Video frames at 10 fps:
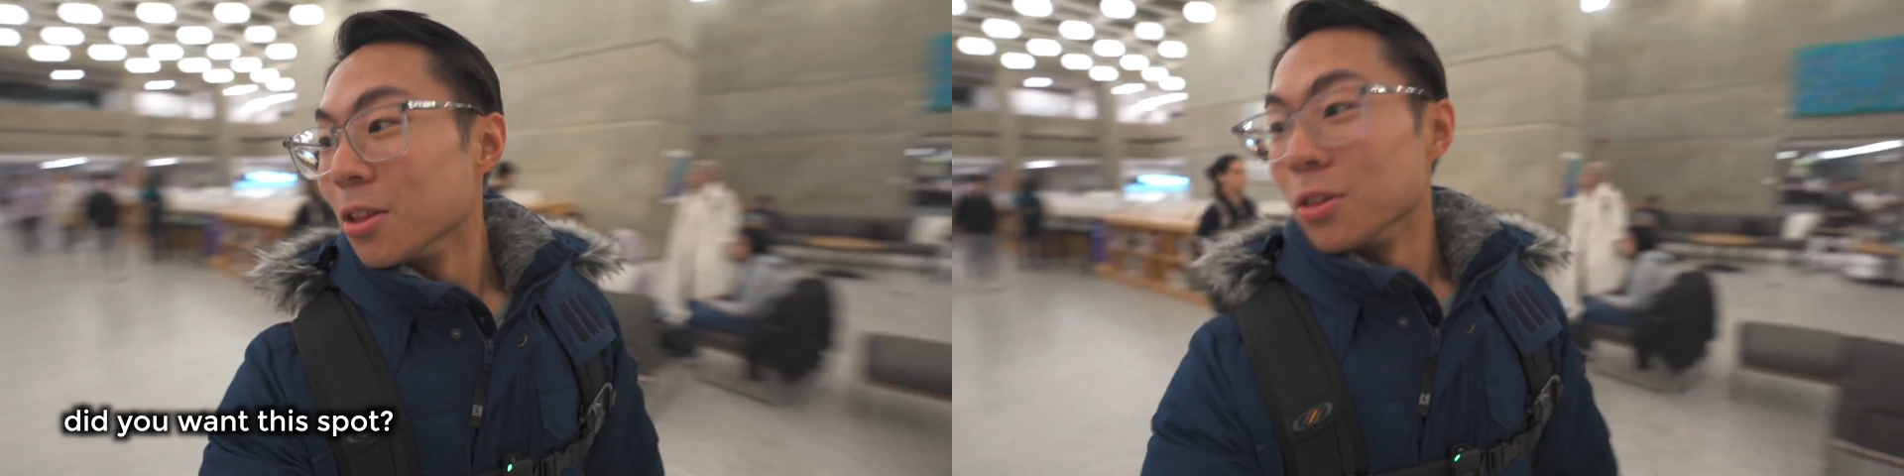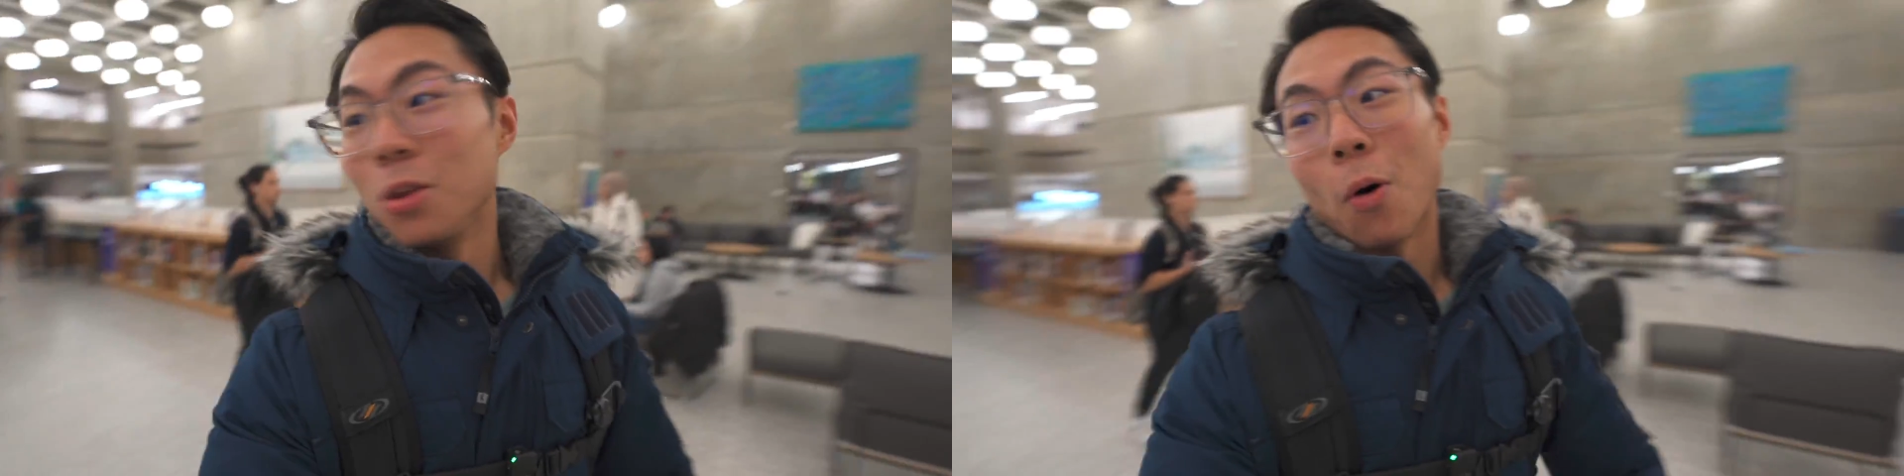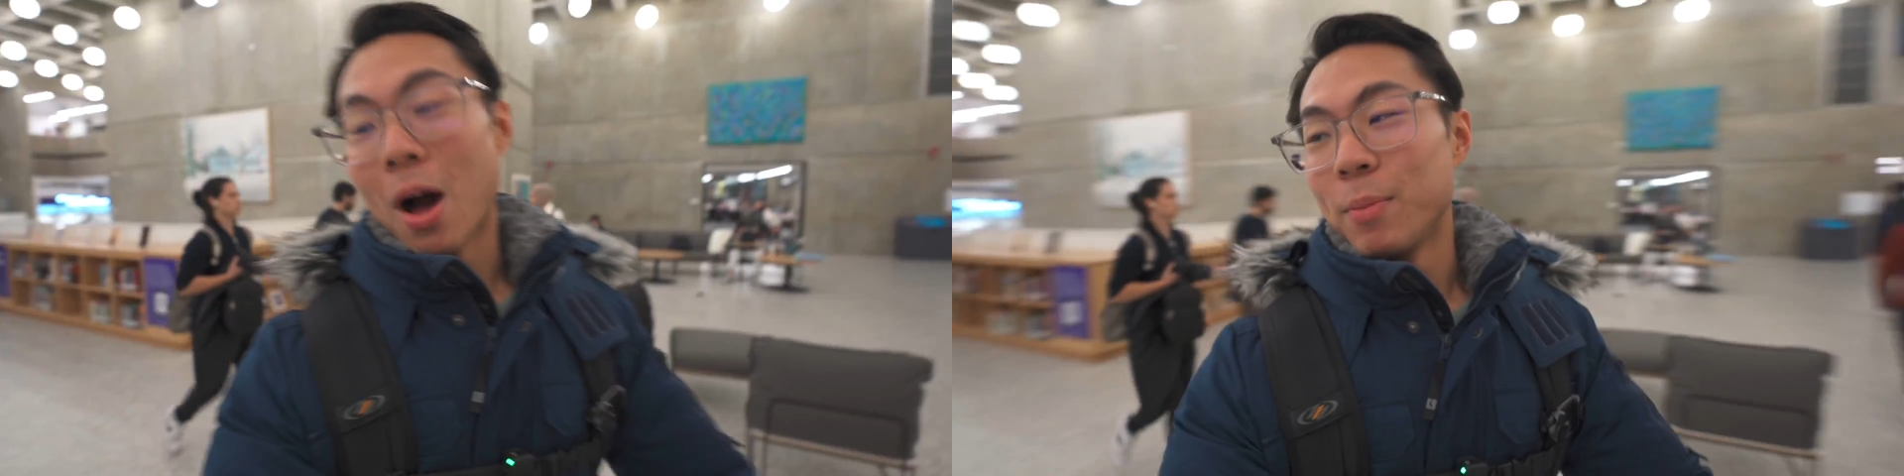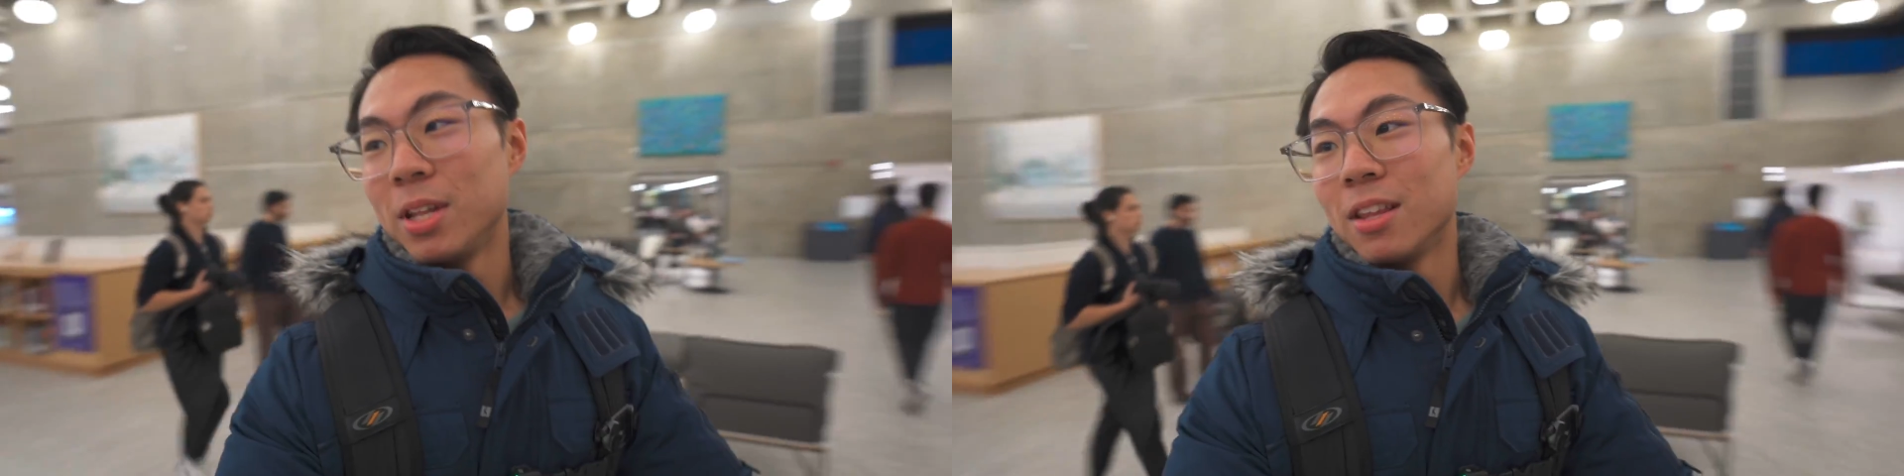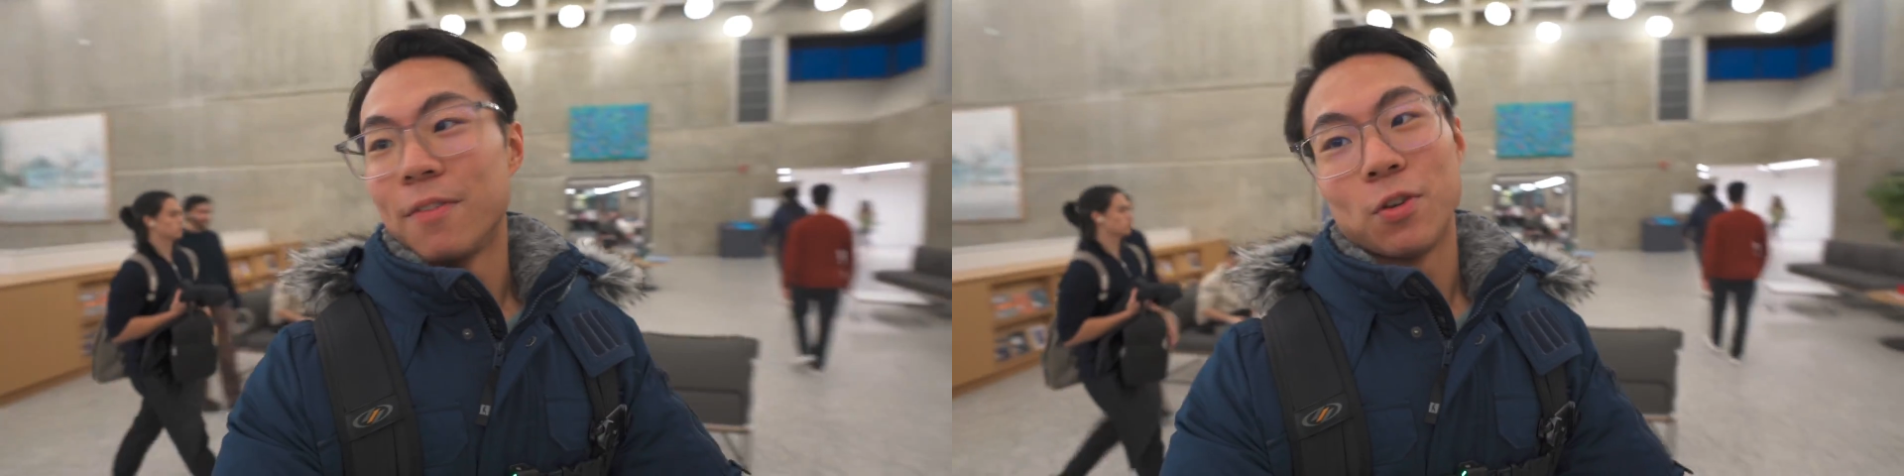no, I
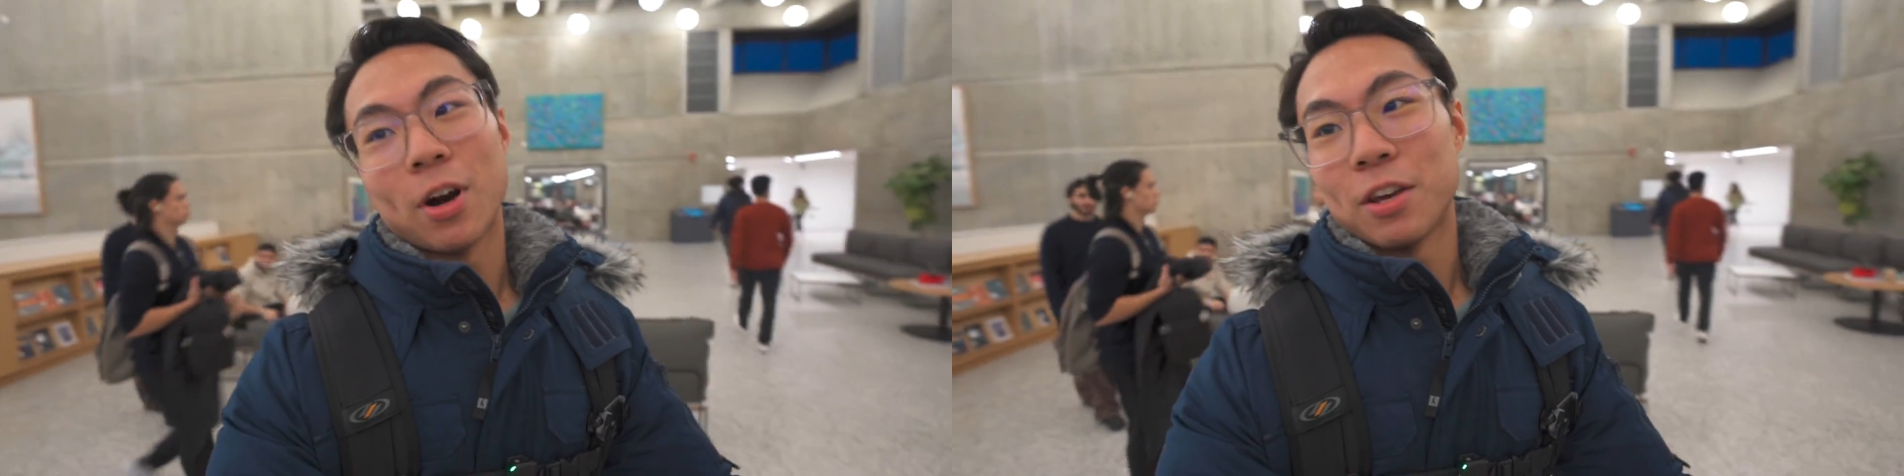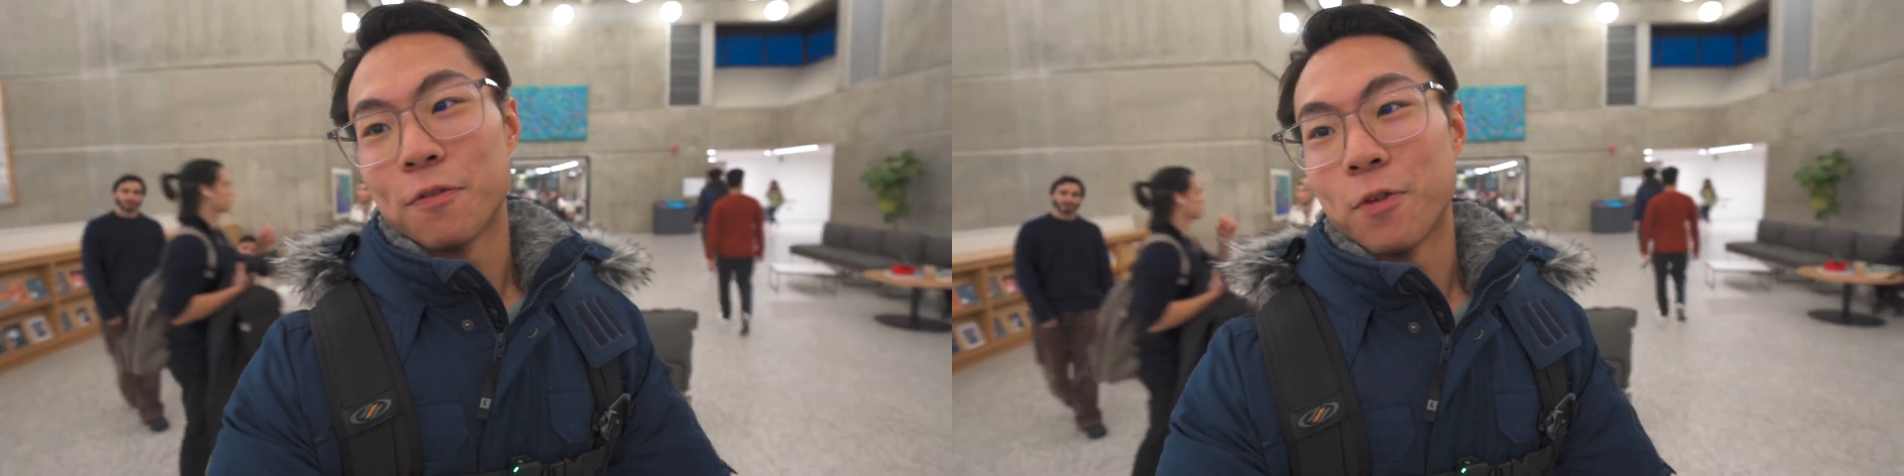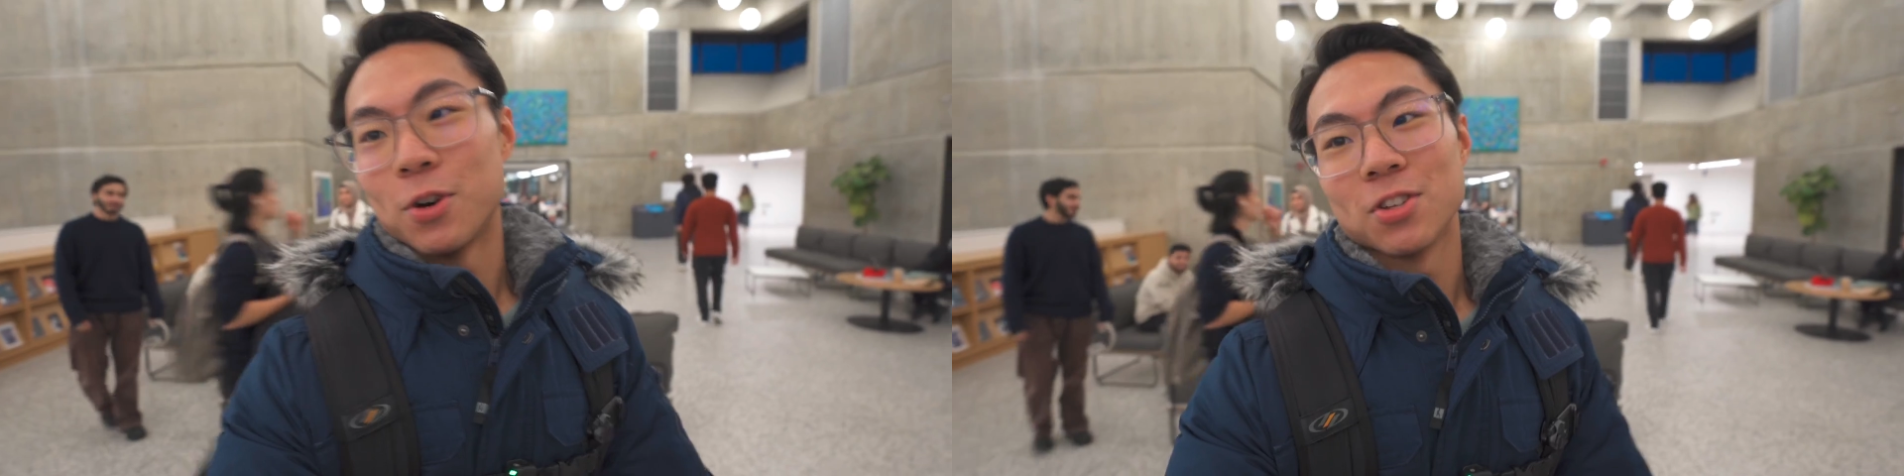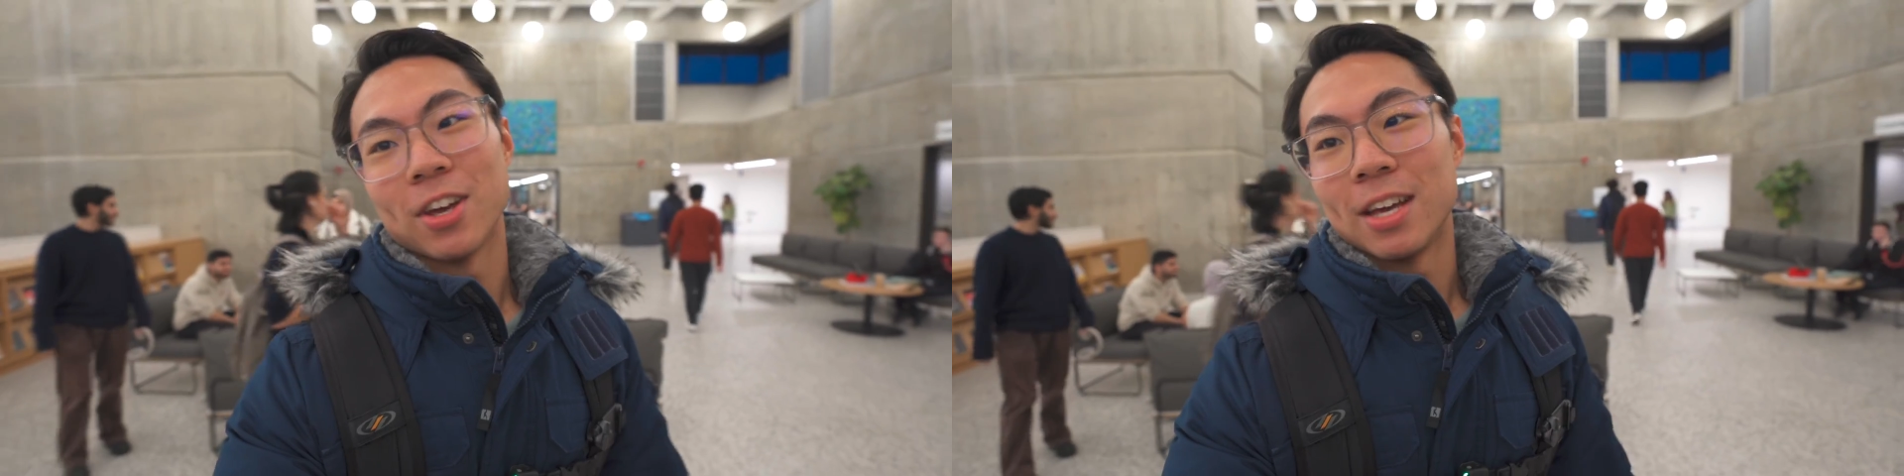mean, if you got here first,